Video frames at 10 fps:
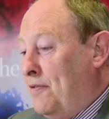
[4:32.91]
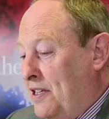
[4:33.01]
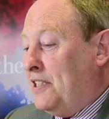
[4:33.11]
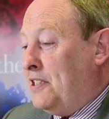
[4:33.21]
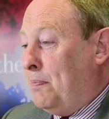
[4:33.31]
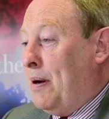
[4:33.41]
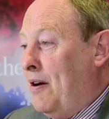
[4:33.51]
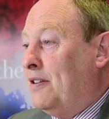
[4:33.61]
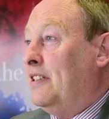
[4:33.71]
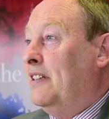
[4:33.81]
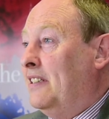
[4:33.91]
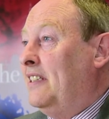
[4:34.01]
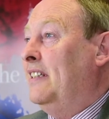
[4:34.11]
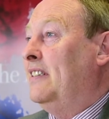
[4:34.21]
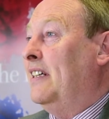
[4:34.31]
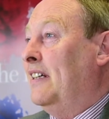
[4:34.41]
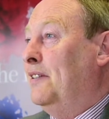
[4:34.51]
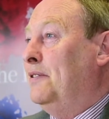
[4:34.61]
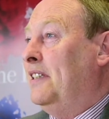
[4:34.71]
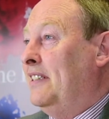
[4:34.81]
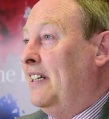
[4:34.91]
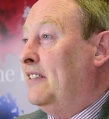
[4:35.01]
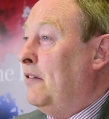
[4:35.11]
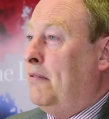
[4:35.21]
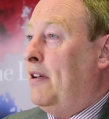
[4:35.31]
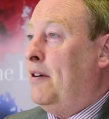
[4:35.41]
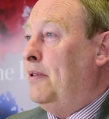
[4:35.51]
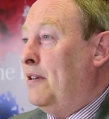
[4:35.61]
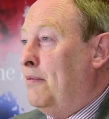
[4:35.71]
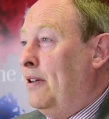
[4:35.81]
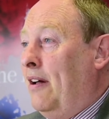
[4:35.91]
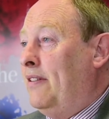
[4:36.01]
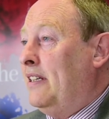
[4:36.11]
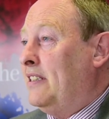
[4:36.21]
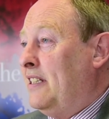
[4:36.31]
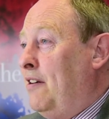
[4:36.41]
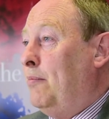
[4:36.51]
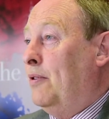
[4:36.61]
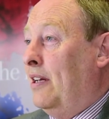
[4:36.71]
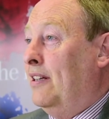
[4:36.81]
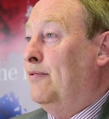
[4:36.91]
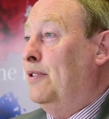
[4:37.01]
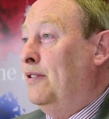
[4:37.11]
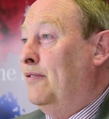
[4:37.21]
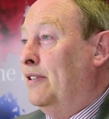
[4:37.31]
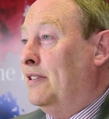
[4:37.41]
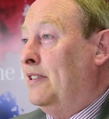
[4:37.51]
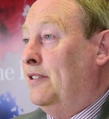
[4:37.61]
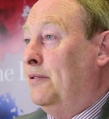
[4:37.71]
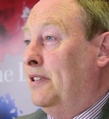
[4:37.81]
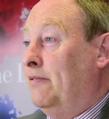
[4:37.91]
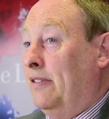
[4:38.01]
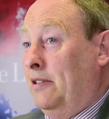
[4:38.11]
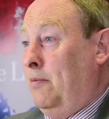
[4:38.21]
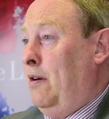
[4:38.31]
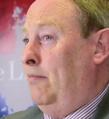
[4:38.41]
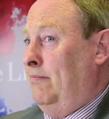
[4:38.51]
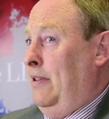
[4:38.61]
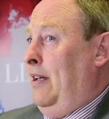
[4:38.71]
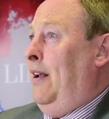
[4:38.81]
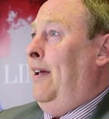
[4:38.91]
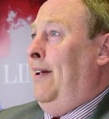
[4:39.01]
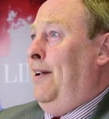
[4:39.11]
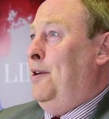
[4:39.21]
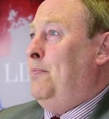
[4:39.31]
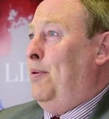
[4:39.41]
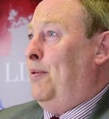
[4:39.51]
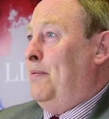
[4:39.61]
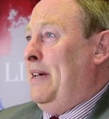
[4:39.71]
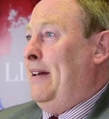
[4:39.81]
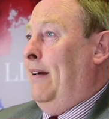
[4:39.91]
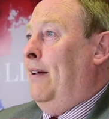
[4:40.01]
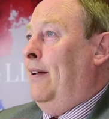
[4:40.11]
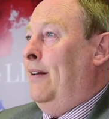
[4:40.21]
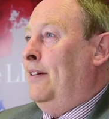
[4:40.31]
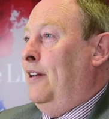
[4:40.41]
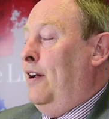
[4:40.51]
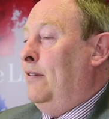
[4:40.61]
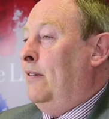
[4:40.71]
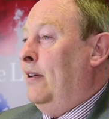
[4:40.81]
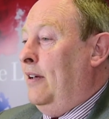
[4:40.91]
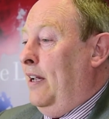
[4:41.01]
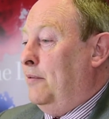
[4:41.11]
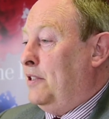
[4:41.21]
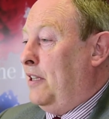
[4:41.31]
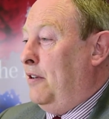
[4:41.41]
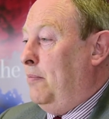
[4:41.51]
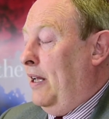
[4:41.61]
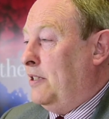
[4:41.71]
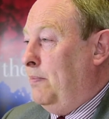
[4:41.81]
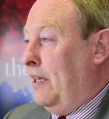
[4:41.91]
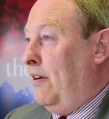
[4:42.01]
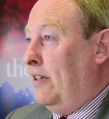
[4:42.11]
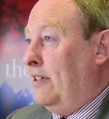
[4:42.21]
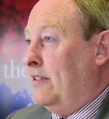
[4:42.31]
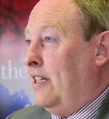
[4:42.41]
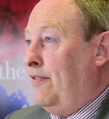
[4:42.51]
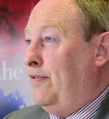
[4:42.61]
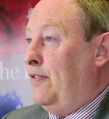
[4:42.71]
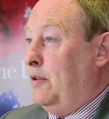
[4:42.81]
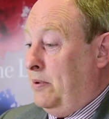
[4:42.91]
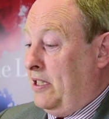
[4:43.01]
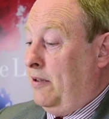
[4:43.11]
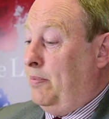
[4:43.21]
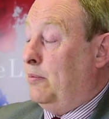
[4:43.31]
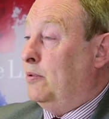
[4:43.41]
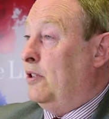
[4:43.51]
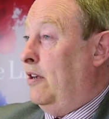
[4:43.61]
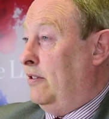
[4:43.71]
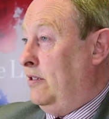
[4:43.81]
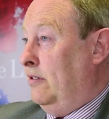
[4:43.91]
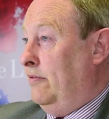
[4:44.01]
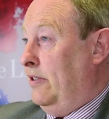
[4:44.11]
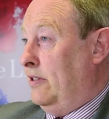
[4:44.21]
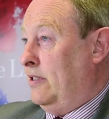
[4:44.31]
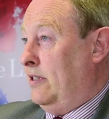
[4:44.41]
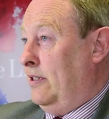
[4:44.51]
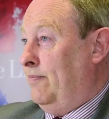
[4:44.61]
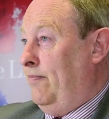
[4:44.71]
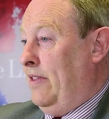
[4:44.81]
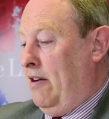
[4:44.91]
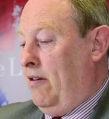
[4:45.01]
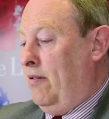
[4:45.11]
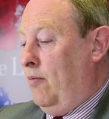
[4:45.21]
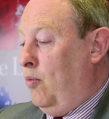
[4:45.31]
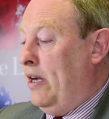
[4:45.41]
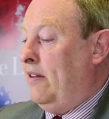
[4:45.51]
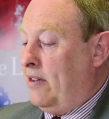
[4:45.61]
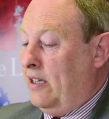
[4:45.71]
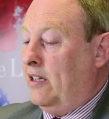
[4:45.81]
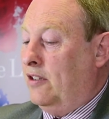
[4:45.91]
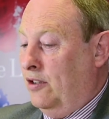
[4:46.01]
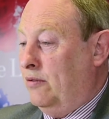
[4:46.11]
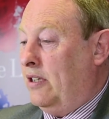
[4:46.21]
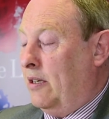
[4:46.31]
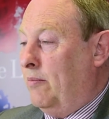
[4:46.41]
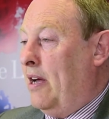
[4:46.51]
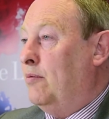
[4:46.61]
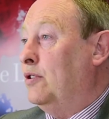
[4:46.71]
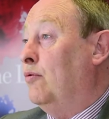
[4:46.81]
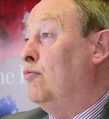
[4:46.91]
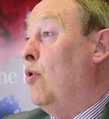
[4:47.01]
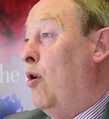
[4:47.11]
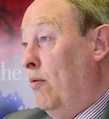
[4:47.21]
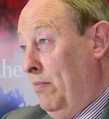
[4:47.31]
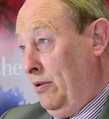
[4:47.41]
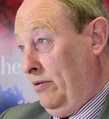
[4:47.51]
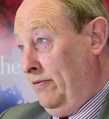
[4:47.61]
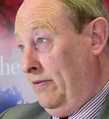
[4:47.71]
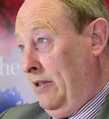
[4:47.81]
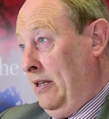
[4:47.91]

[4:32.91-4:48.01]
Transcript: This is a party that sits here. Lucy says, oh no, we don't want, I think it's terrible they leave with university tuition fees. Well, who brought them in? It was Tony Blair's big idea to have 50% of pupils going to university. Now, we think in UKIP that was a wrong move,